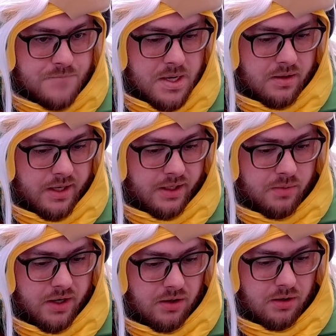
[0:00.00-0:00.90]
That
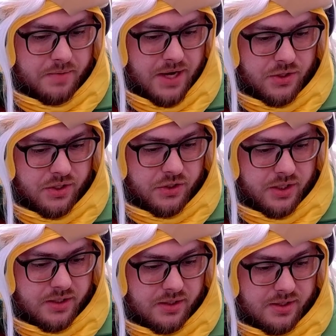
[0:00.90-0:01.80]
ex-white girl. Imagine a
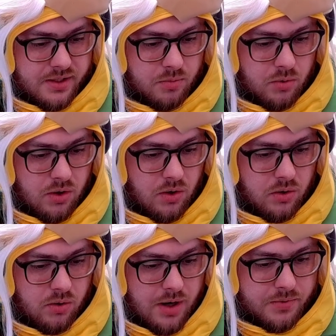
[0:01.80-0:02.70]
justice system where all
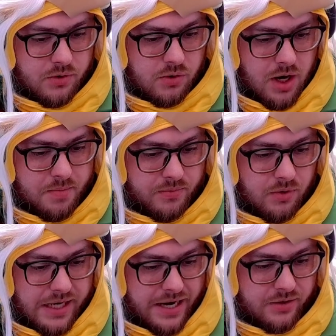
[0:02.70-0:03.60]
crimes are tried before a
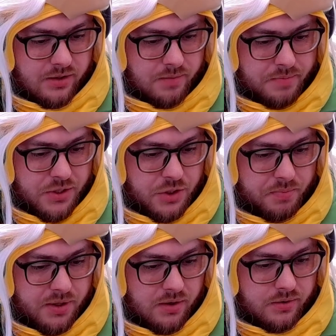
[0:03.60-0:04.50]
council of Ben
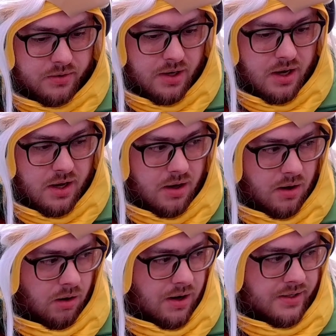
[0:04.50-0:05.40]
Shapiro's.
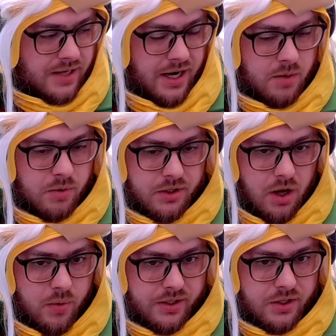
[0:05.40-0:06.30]
Is anyone
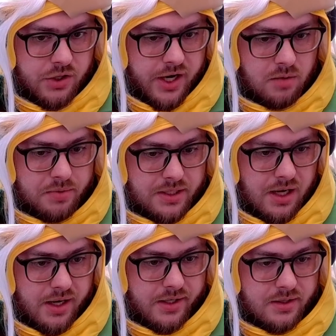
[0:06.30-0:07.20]
going to jail
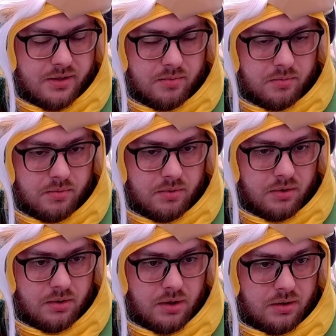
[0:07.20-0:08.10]
besides,
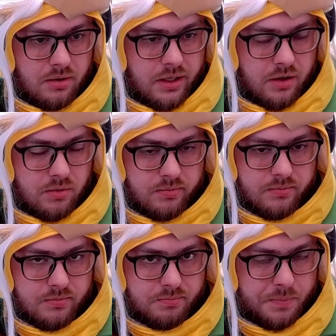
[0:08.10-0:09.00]
you know,
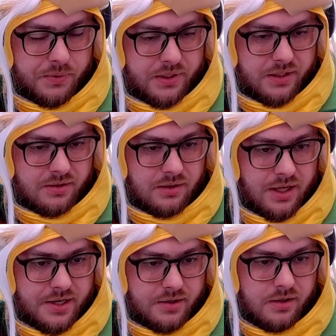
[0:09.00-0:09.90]
people he doesn't like?